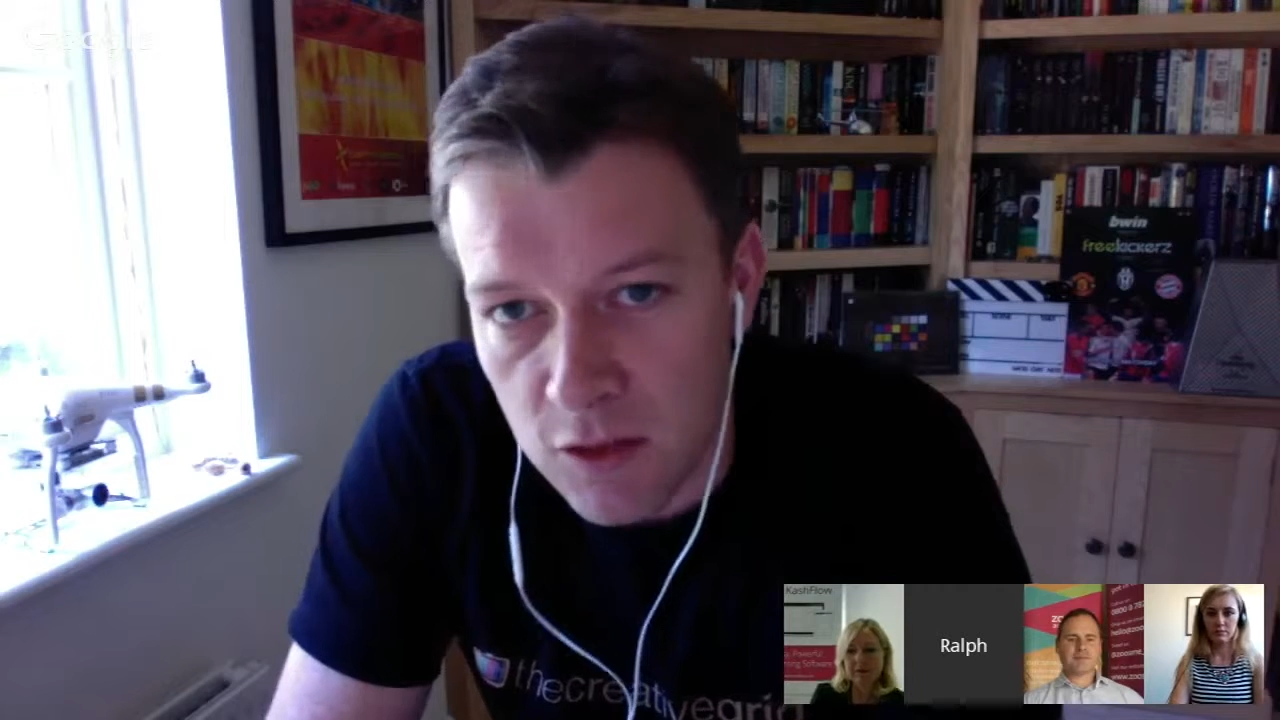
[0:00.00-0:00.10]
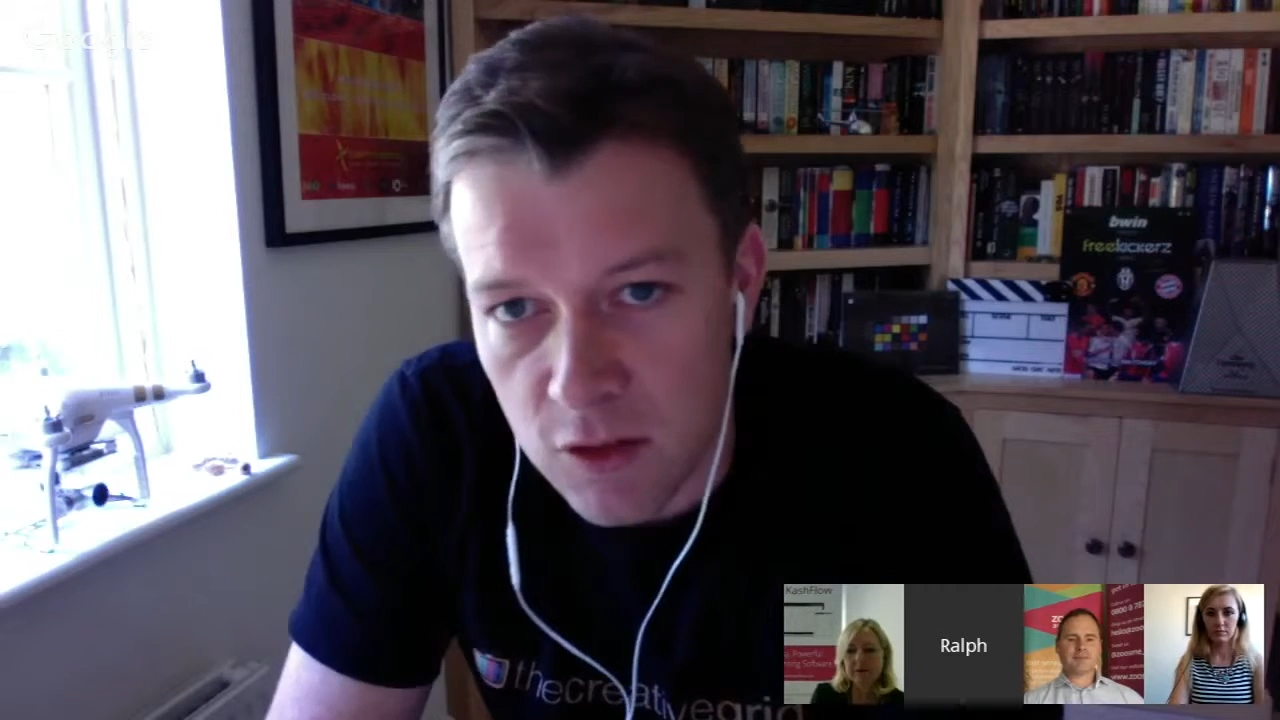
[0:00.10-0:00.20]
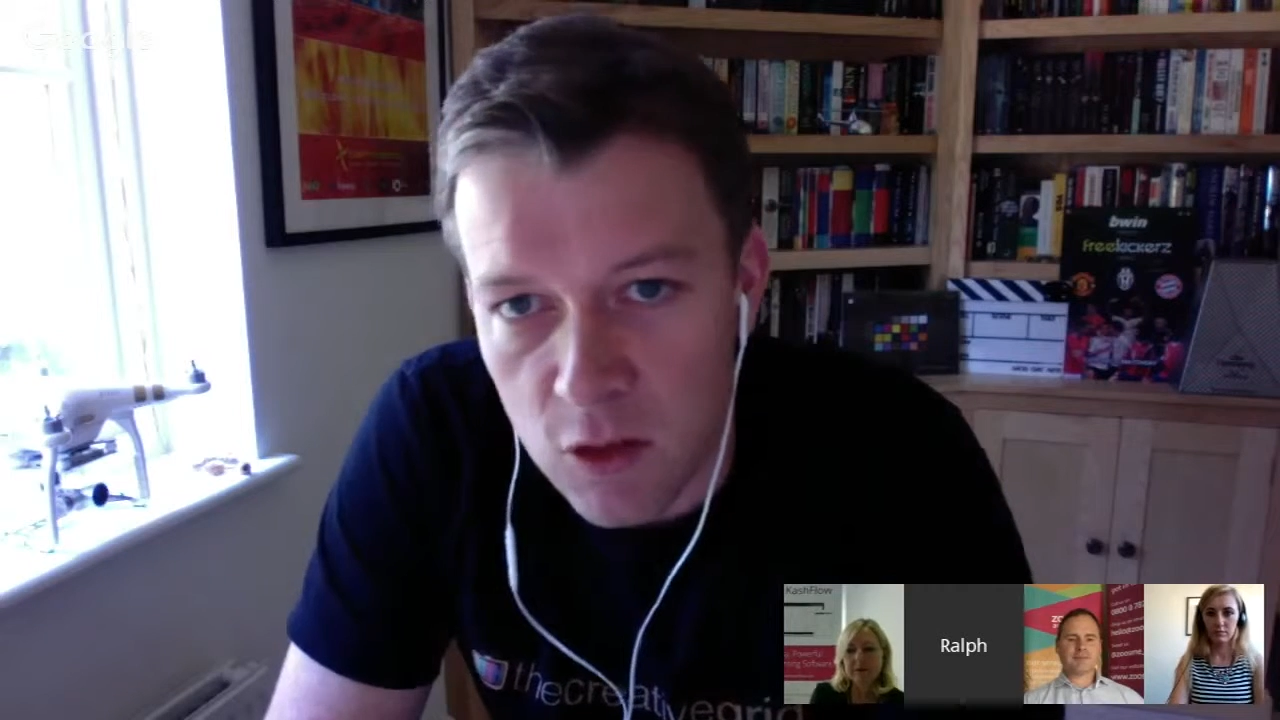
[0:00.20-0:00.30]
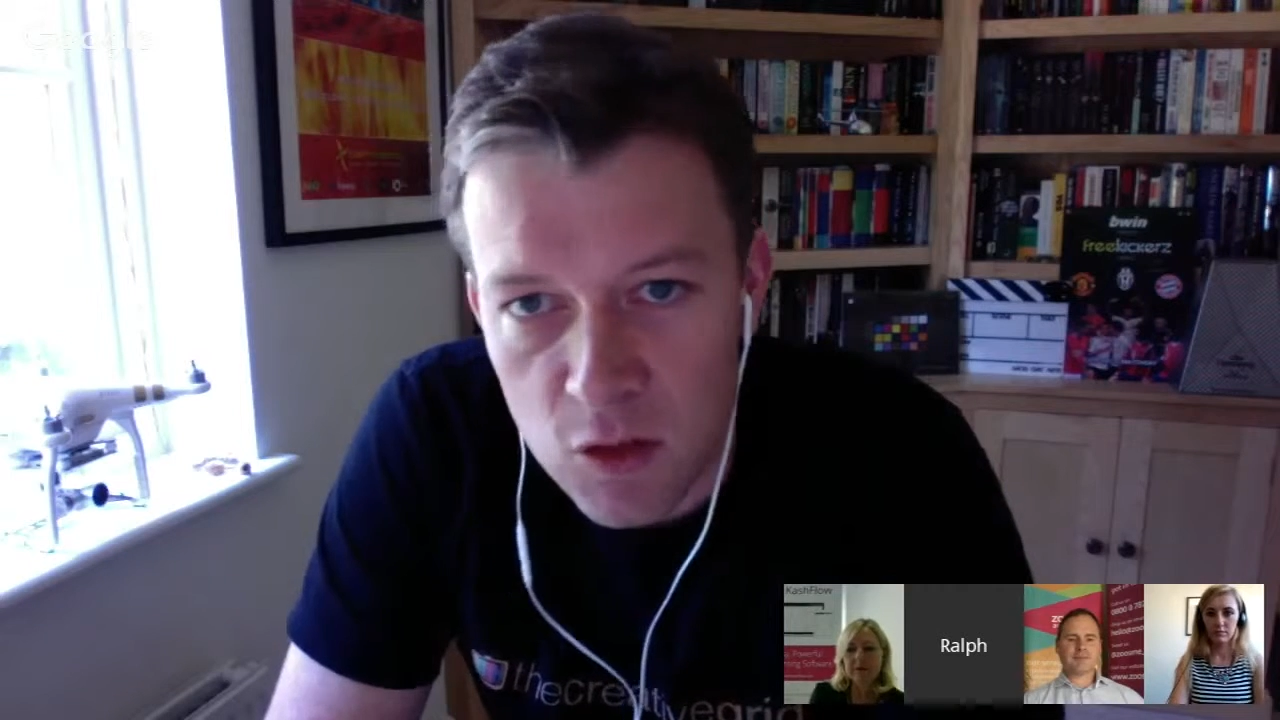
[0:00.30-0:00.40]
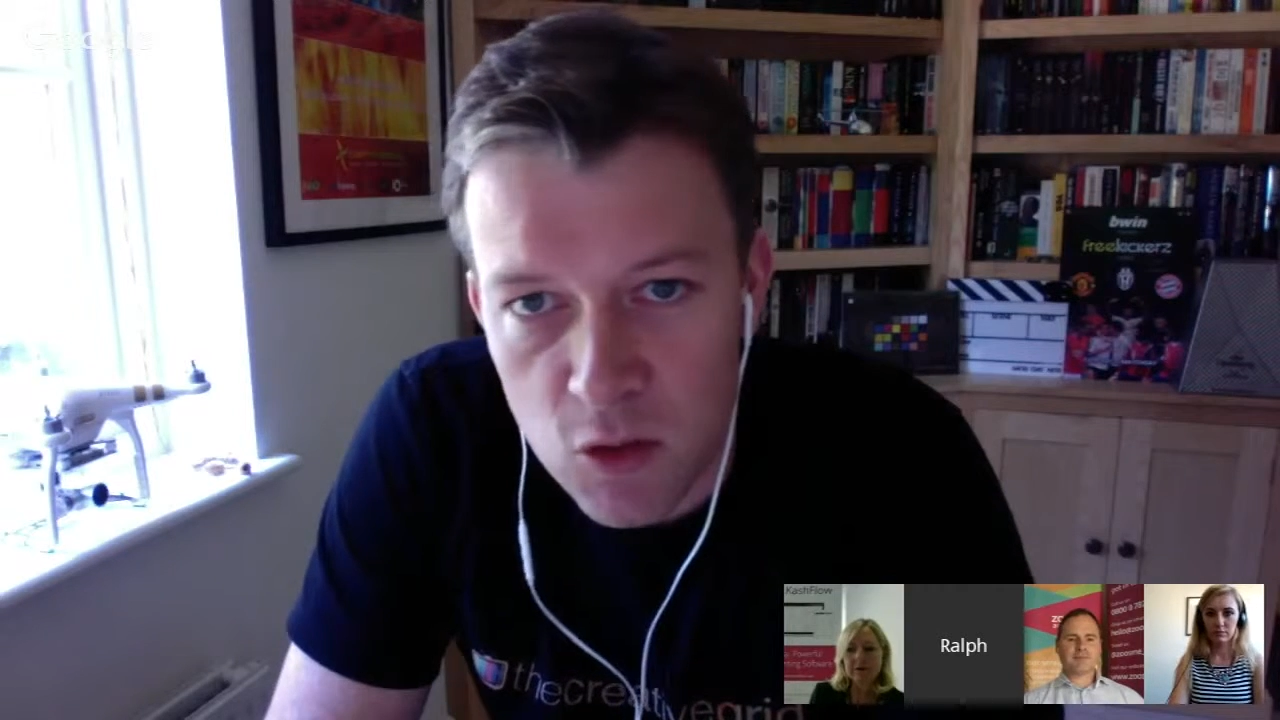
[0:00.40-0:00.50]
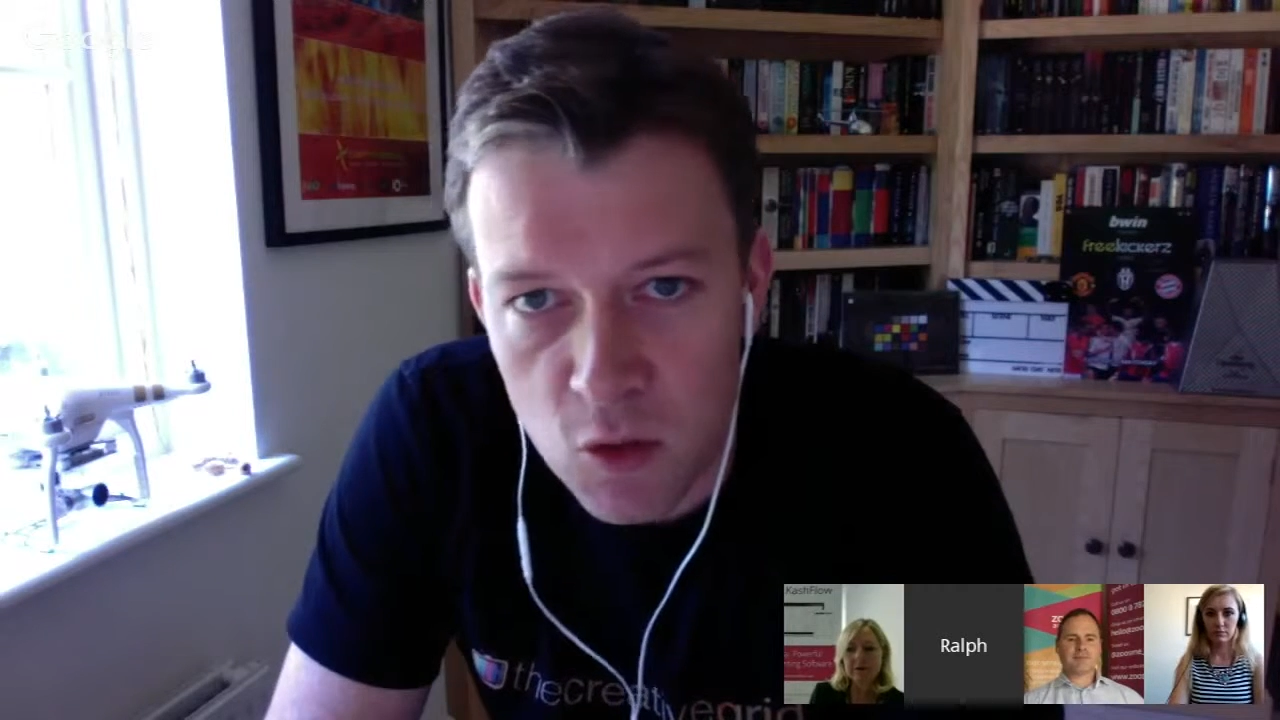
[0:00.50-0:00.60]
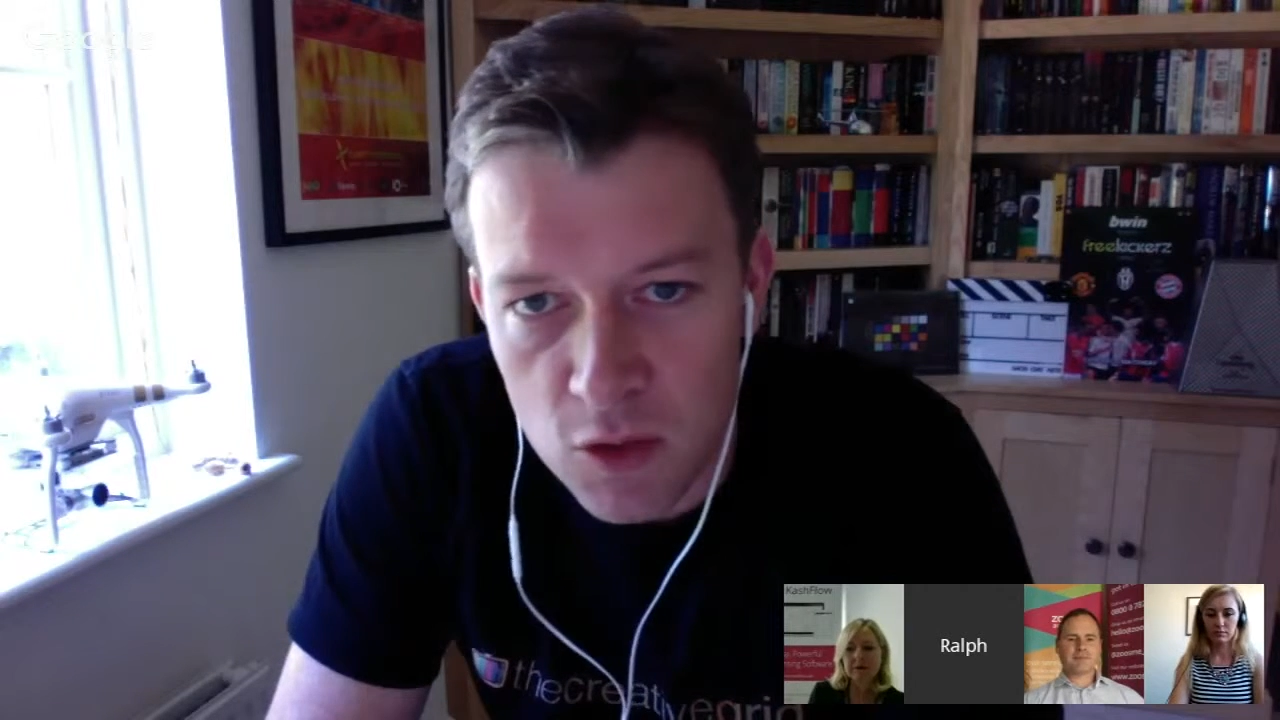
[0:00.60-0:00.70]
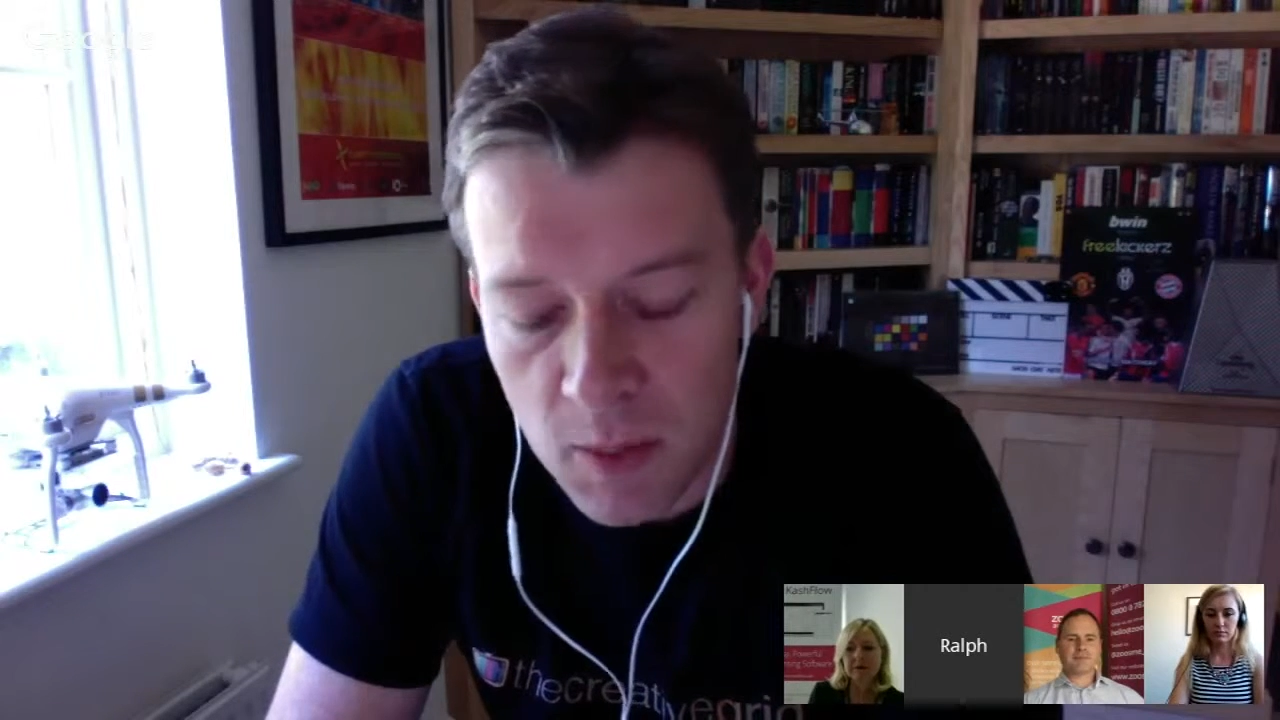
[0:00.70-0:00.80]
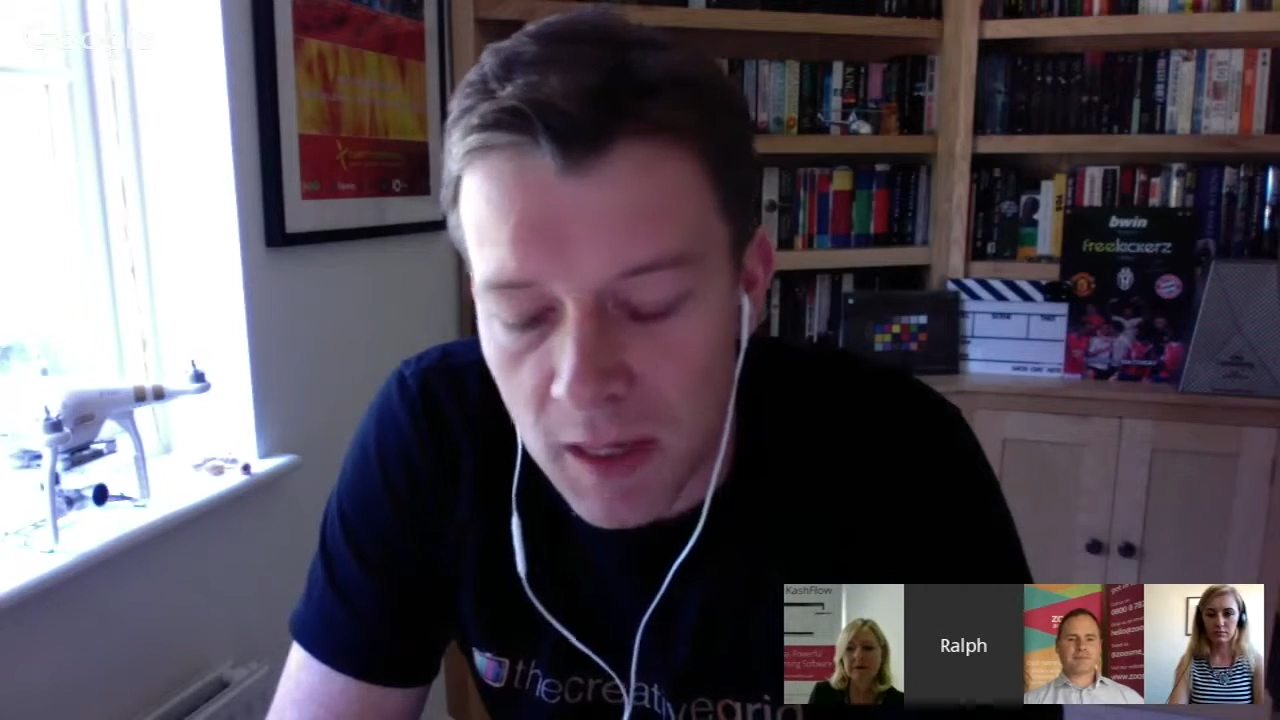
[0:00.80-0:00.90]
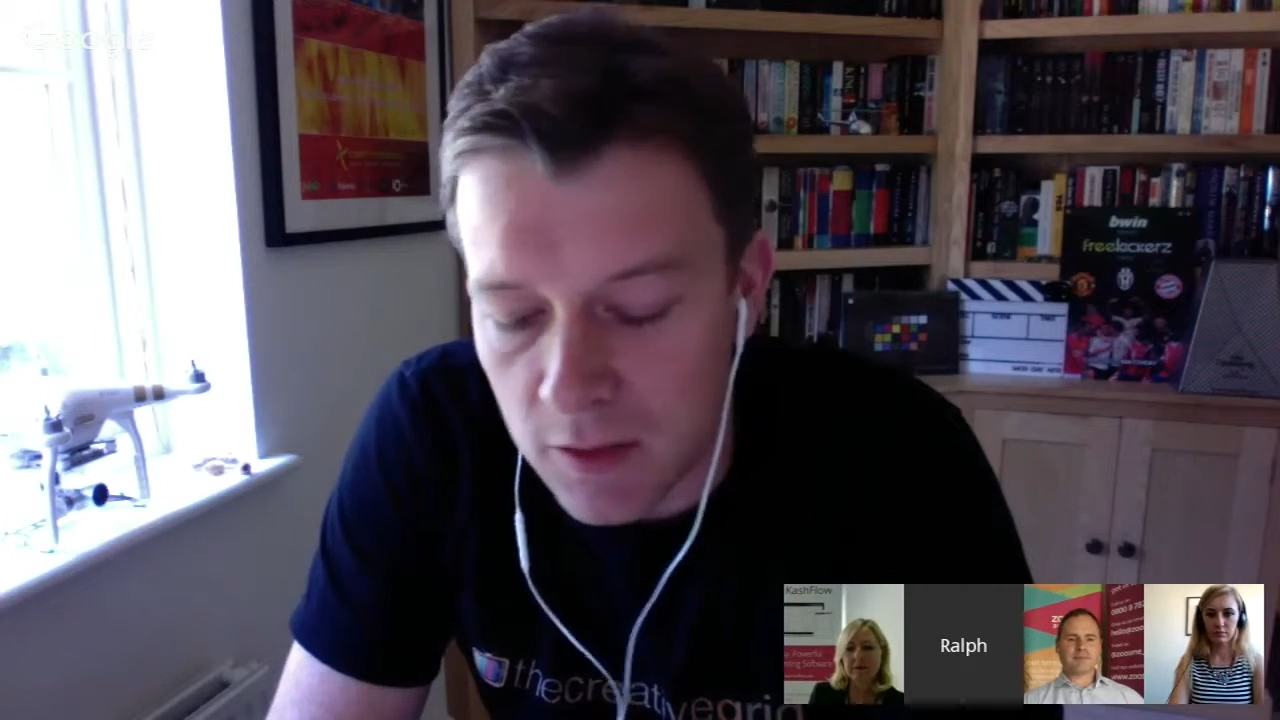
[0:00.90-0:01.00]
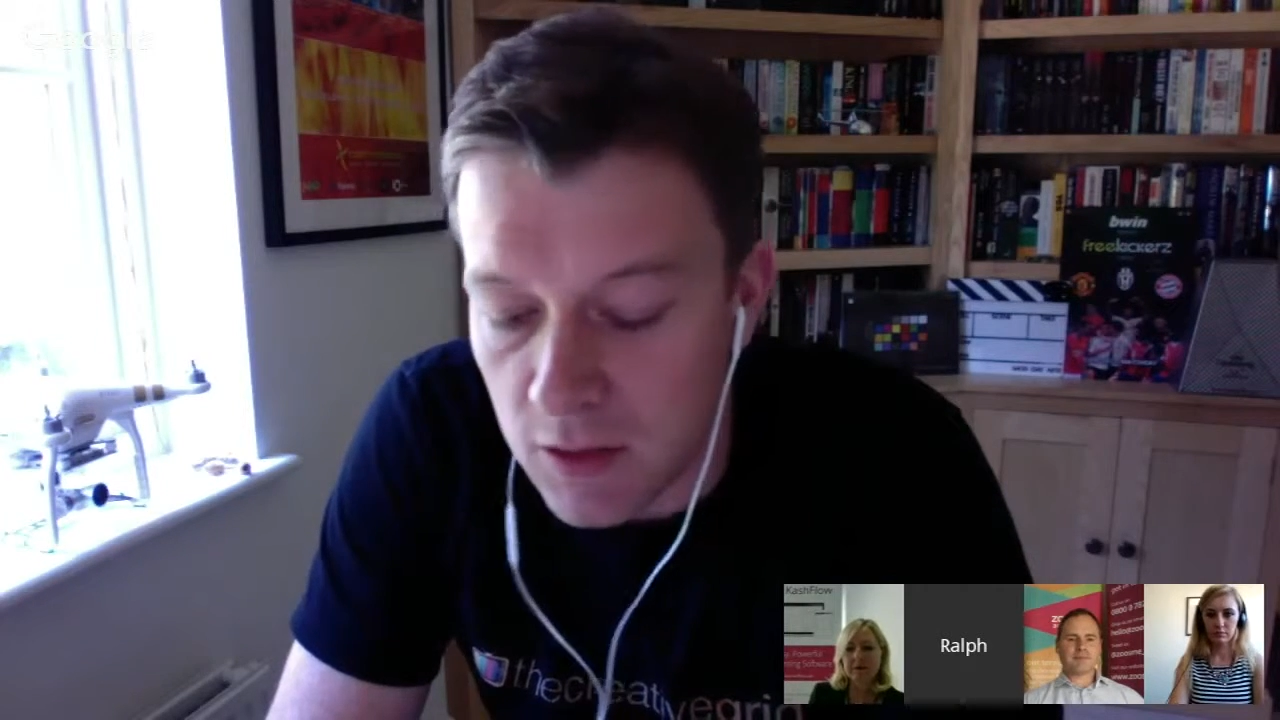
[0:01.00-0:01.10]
Sue's talked about.